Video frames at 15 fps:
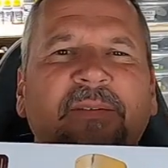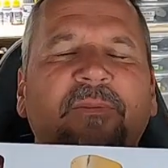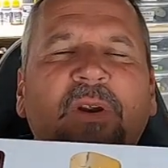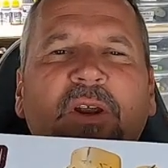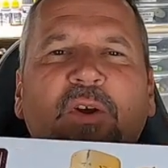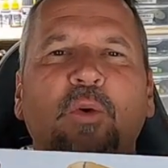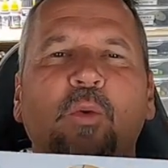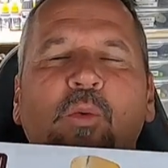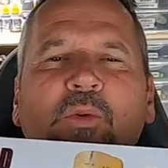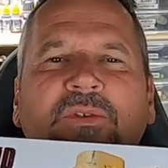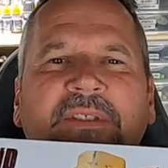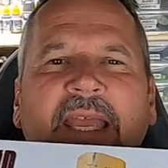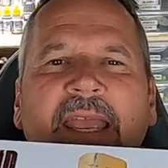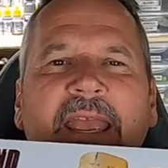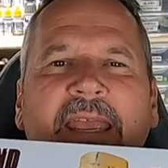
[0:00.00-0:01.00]
different
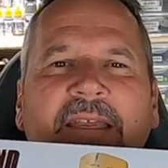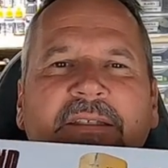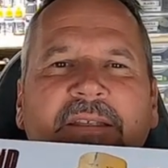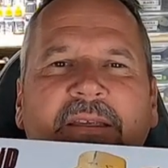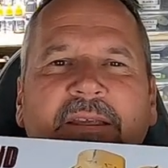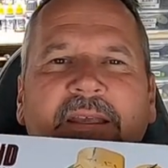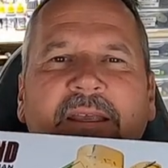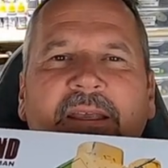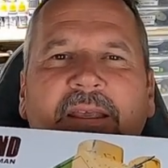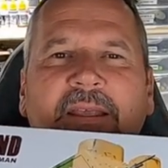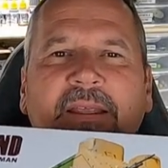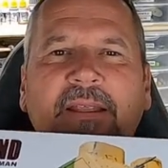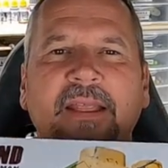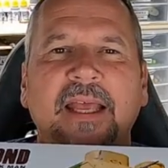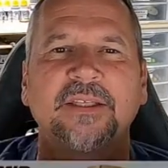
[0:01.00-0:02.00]
cool tanks.
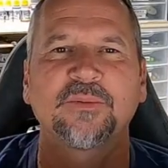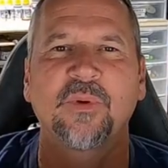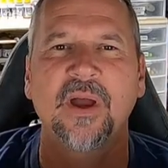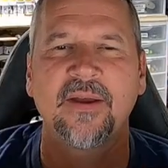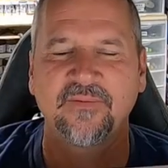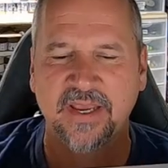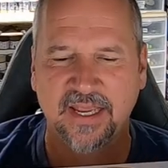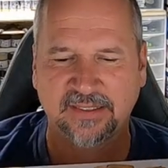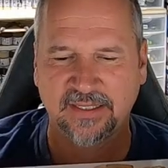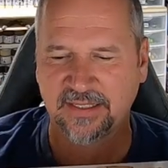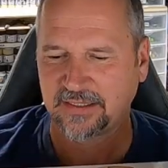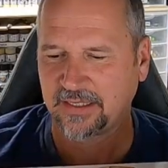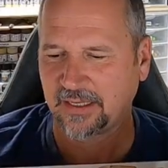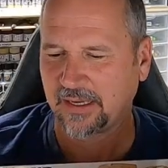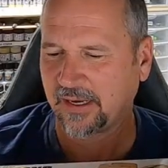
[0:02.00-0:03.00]
That's why I've got
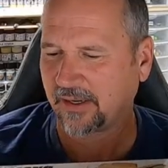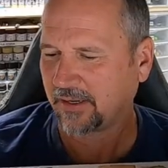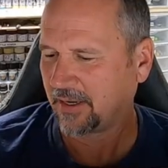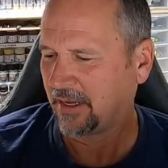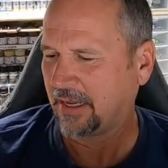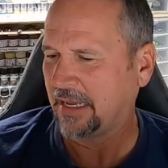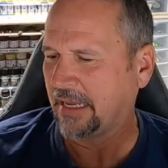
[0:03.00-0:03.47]
this in it.